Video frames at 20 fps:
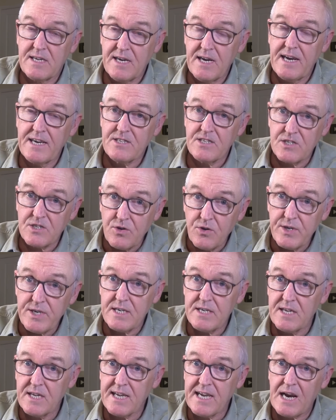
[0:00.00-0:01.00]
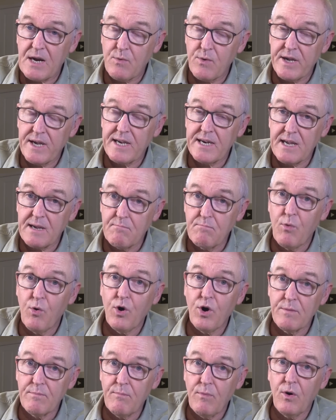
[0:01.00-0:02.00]
cases could indicate we're getting
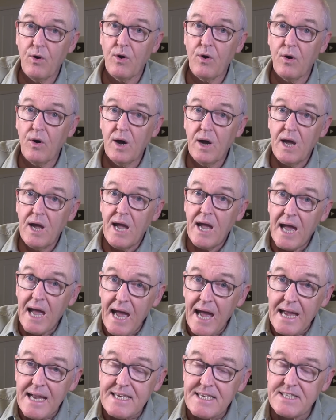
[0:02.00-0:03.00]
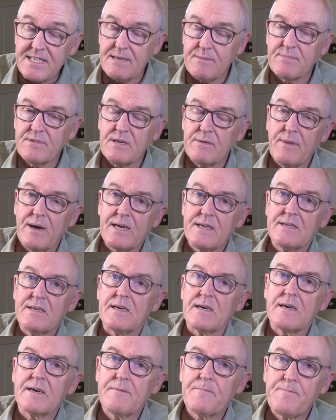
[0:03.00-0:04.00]
more and more
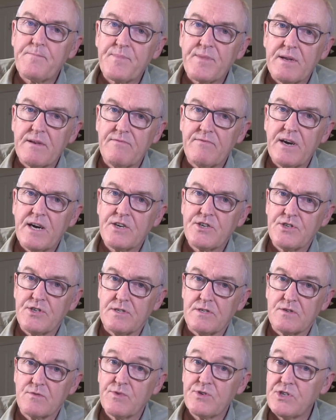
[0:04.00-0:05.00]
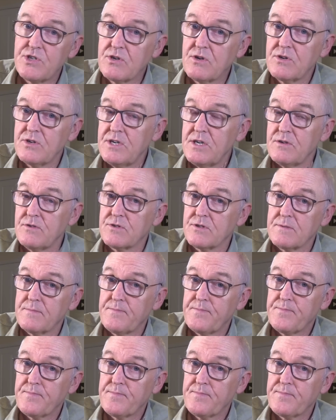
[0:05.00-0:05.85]
asymptomatic infections, which is good news.